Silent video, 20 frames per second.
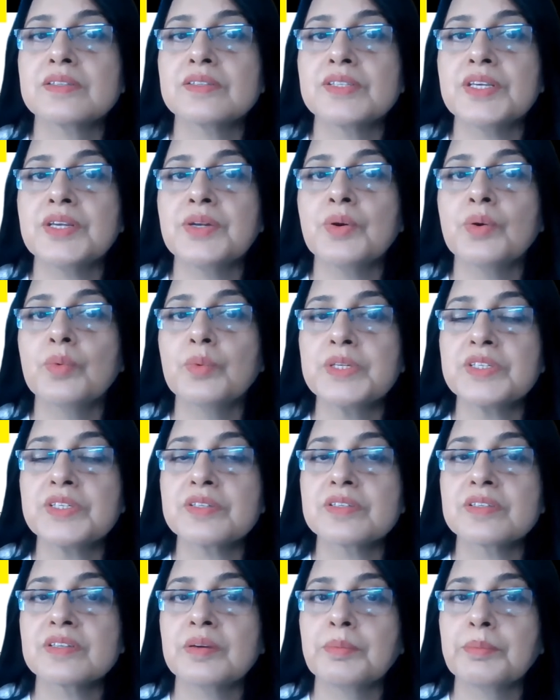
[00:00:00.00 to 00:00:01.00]
0, which
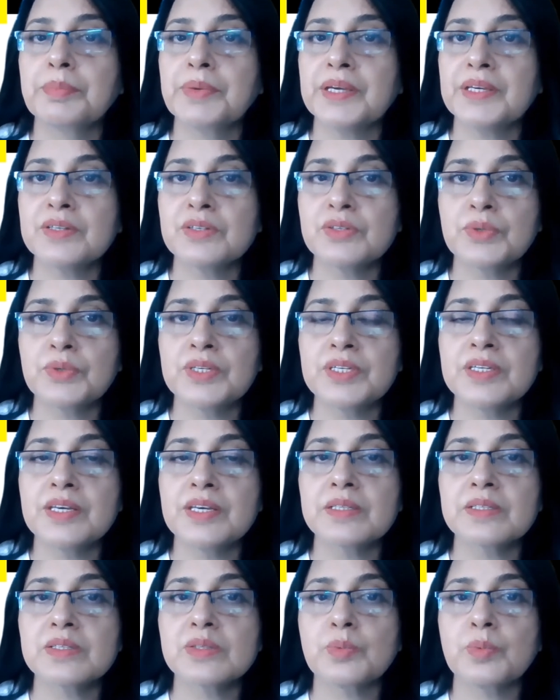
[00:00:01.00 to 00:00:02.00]
is compared to
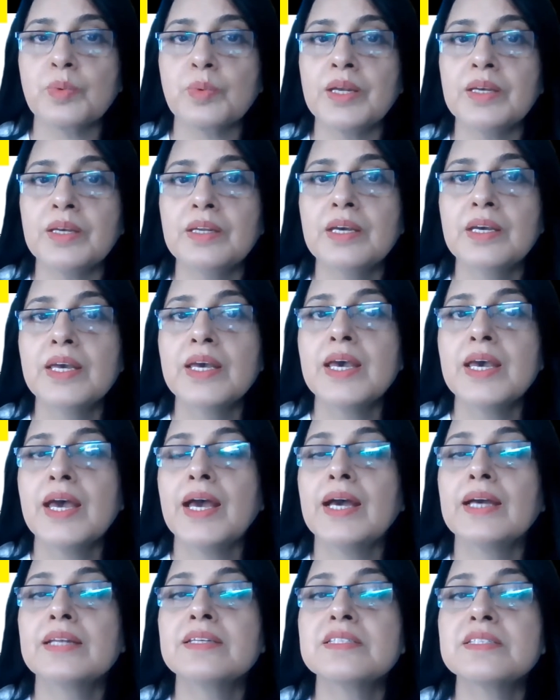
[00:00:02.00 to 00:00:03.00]
index 1.
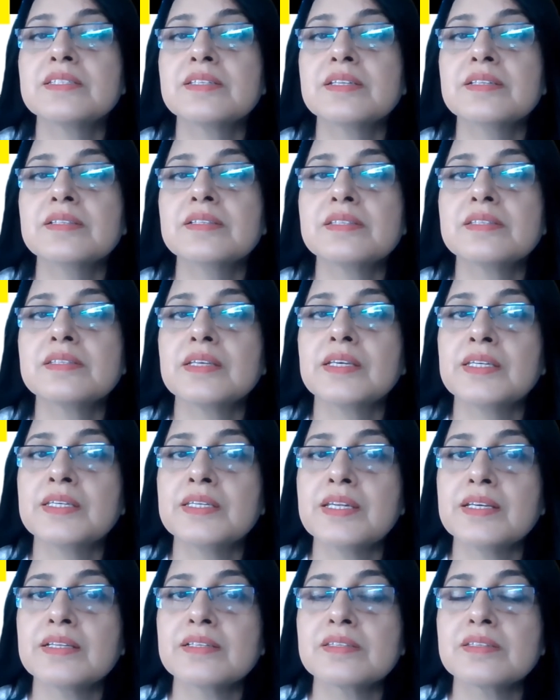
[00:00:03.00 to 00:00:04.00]
And since
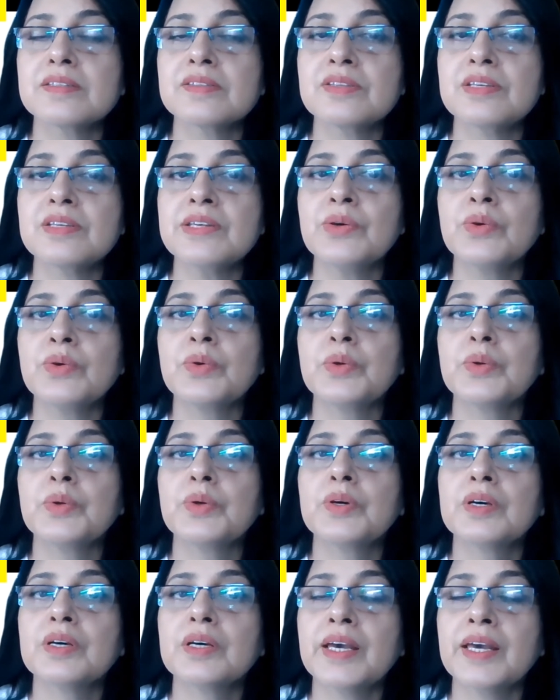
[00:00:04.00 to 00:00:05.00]
index 0
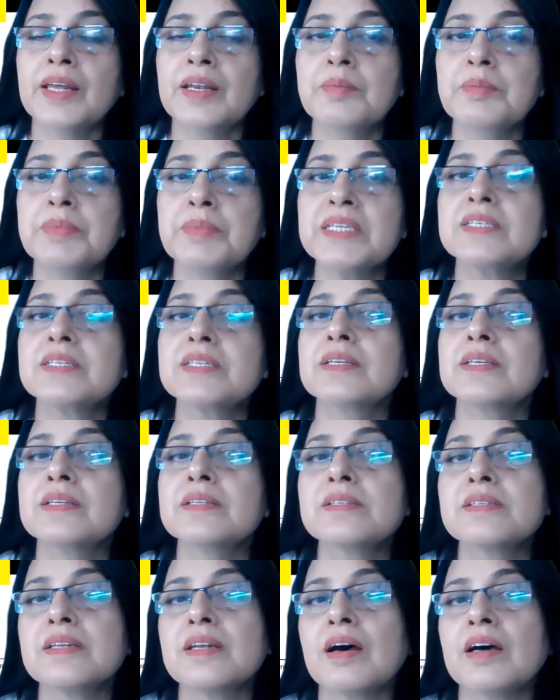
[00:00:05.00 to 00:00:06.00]
element
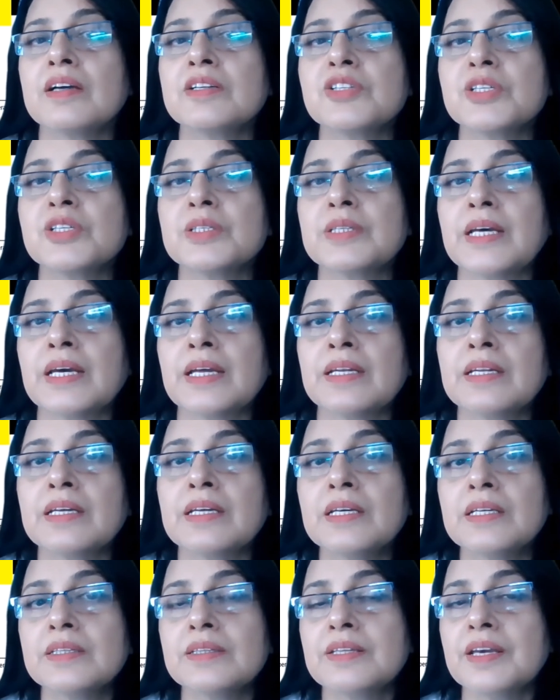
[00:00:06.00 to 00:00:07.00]
is larger than
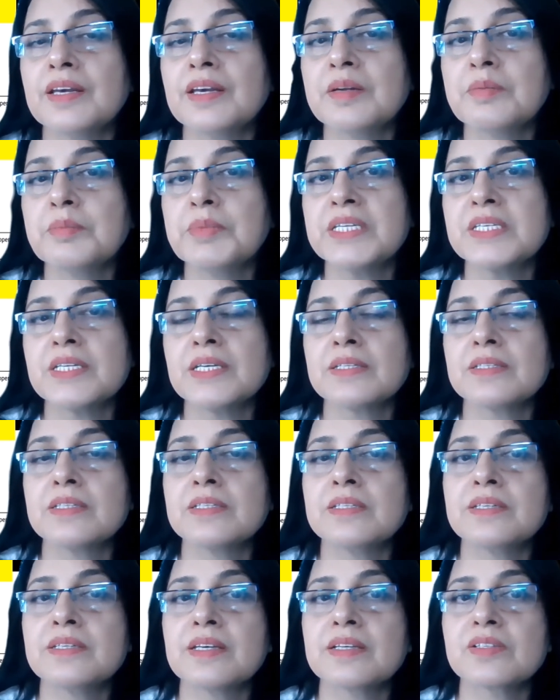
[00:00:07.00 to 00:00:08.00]
the element at
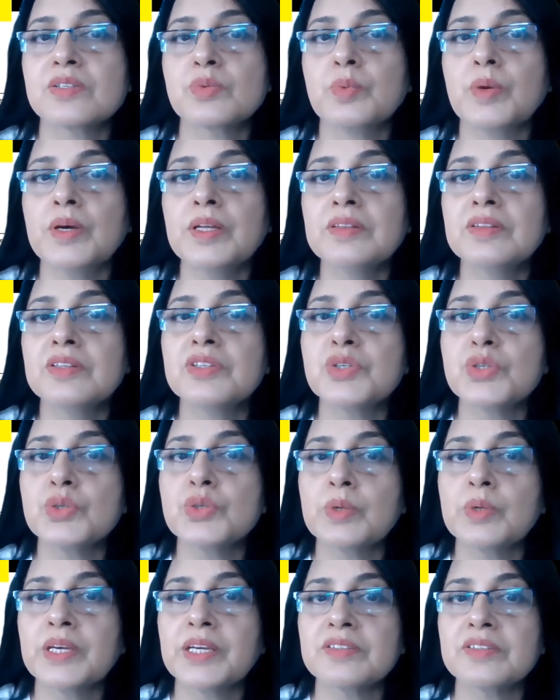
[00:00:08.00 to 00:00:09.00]
index 1, the
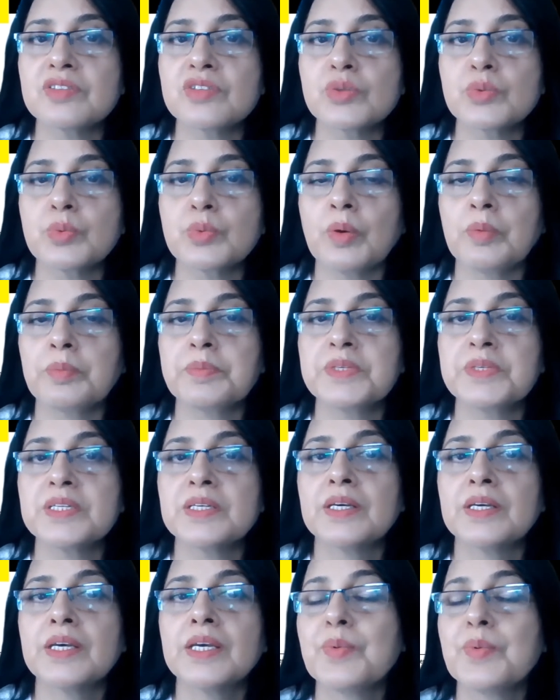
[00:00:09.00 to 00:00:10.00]
two get swapped.
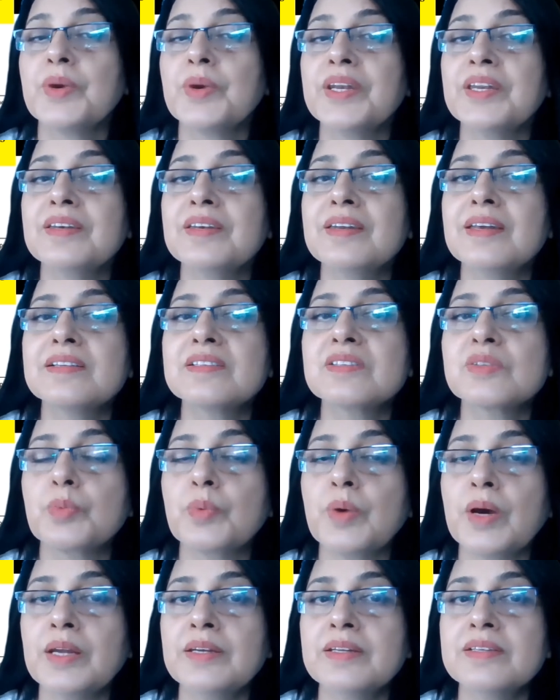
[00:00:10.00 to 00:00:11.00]
When index
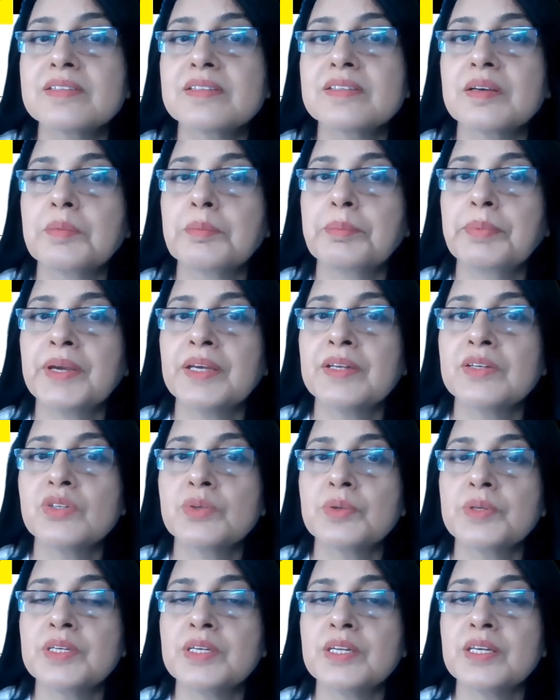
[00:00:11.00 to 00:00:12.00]
1 is compared
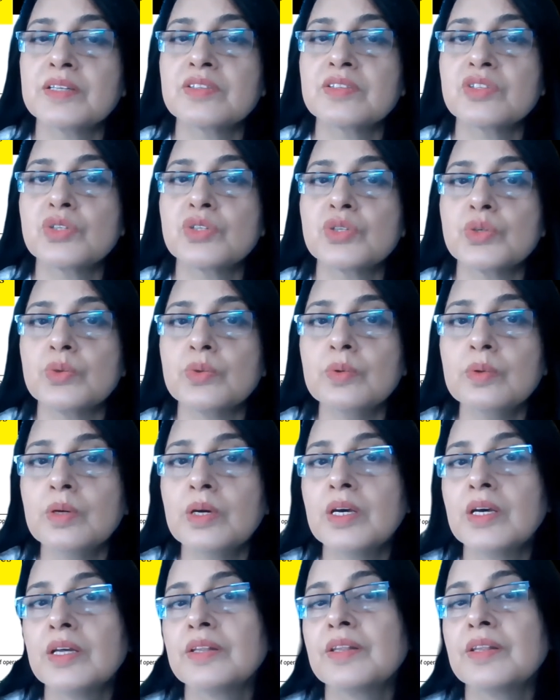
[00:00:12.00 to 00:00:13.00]
to index 2,
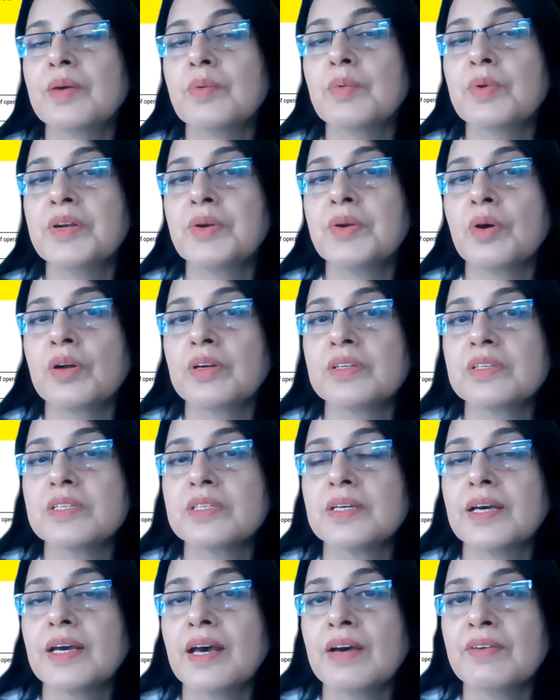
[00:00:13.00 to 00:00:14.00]
they will not
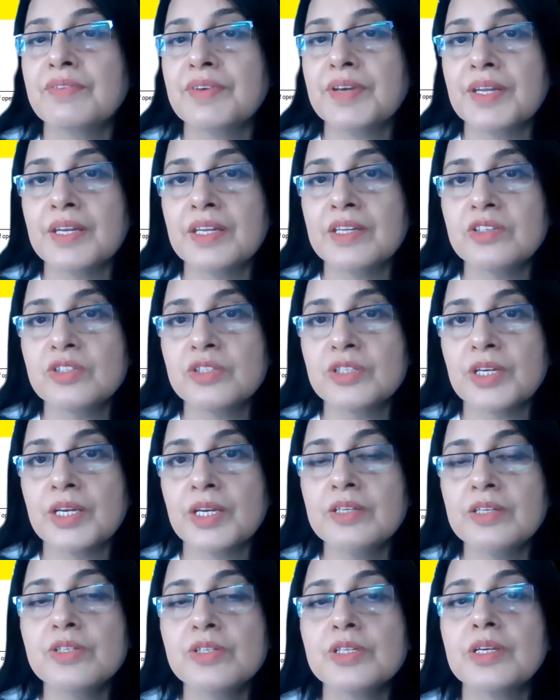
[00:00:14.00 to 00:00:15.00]
have any
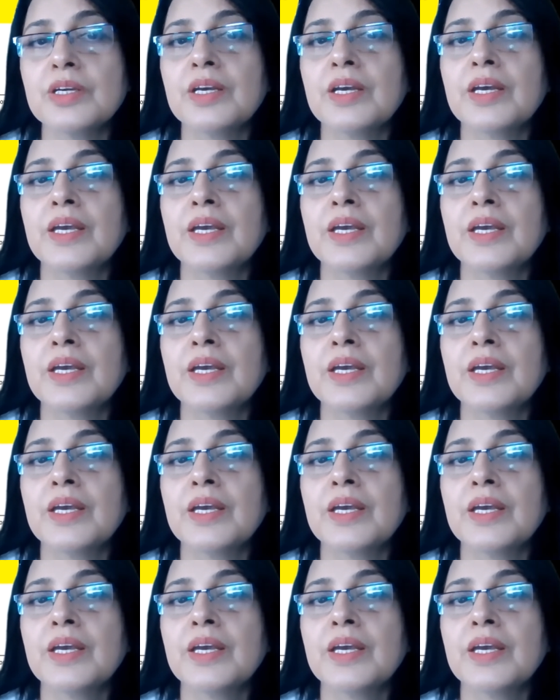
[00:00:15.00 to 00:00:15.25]
change.